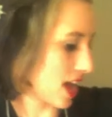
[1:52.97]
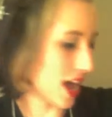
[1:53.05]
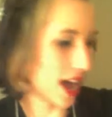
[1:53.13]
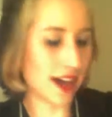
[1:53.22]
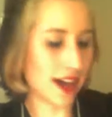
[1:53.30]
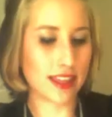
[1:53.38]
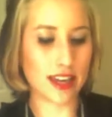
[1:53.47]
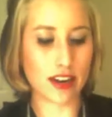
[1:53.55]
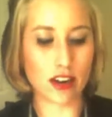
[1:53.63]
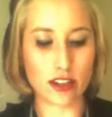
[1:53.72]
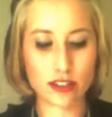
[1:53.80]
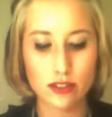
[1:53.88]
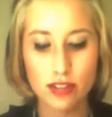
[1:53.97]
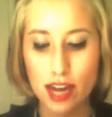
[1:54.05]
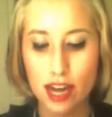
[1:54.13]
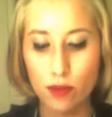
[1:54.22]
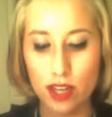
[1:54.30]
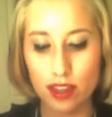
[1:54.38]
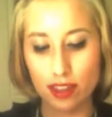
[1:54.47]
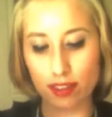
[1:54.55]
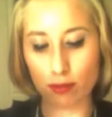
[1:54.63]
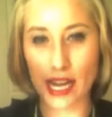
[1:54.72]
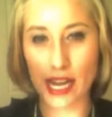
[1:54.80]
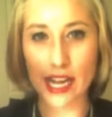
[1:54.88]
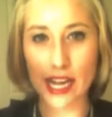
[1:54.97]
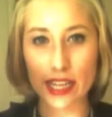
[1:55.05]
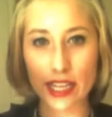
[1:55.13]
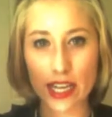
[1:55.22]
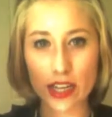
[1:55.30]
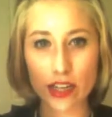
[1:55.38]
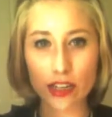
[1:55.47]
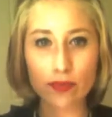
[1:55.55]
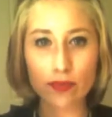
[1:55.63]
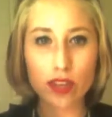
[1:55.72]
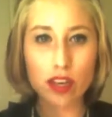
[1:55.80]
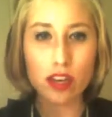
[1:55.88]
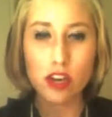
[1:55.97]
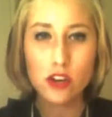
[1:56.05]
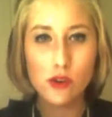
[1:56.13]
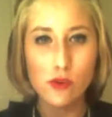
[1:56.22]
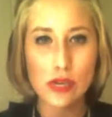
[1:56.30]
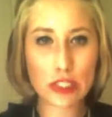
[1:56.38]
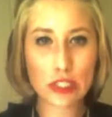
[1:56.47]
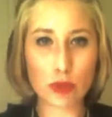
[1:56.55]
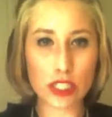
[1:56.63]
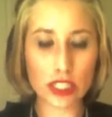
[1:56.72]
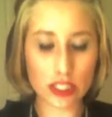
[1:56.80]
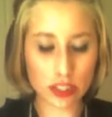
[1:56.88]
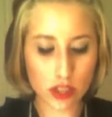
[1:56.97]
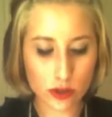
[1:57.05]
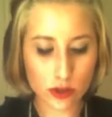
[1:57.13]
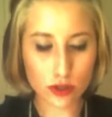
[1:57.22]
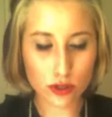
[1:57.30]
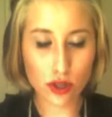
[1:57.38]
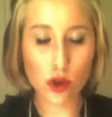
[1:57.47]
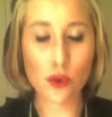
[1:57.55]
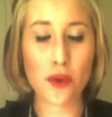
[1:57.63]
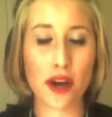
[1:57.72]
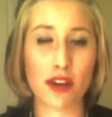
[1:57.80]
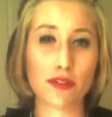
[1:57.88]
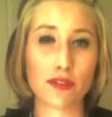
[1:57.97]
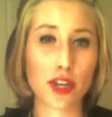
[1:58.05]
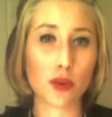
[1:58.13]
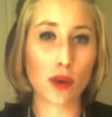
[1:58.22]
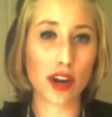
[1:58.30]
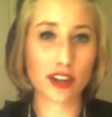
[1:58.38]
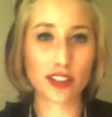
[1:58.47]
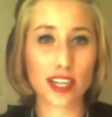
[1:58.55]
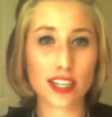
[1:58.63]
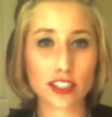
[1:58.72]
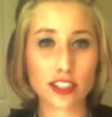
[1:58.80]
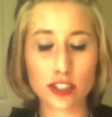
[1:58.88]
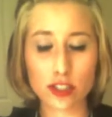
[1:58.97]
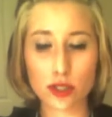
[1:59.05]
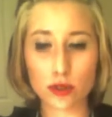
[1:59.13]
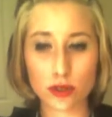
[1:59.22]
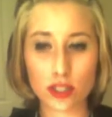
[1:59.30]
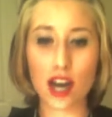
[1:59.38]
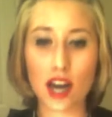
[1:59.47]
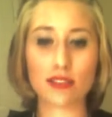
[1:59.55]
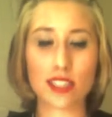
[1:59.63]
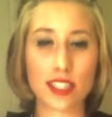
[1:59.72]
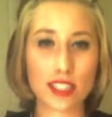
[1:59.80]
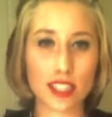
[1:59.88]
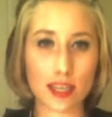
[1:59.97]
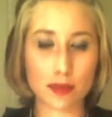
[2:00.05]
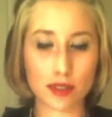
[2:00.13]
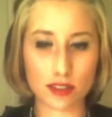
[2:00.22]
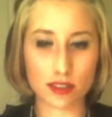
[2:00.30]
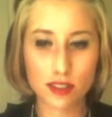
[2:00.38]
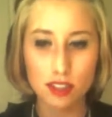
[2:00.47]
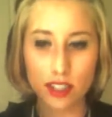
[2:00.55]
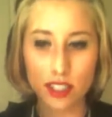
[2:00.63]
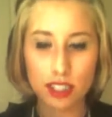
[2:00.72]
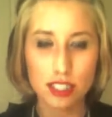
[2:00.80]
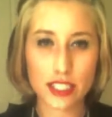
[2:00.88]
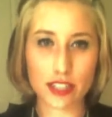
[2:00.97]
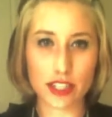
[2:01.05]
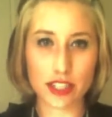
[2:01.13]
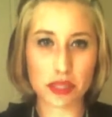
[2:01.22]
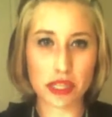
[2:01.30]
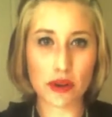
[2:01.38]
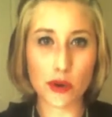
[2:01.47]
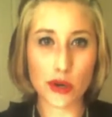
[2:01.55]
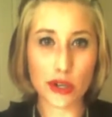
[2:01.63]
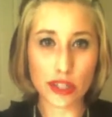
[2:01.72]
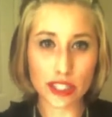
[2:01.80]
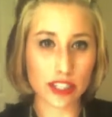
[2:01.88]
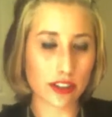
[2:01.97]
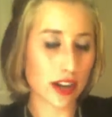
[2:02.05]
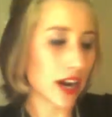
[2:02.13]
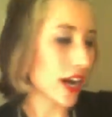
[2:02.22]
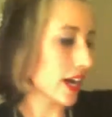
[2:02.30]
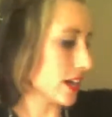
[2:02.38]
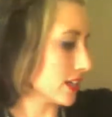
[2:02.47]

And then it also came with this black eyeliner, which works so well for your waterline because it's so soft that it's able to get on there without hurting your eye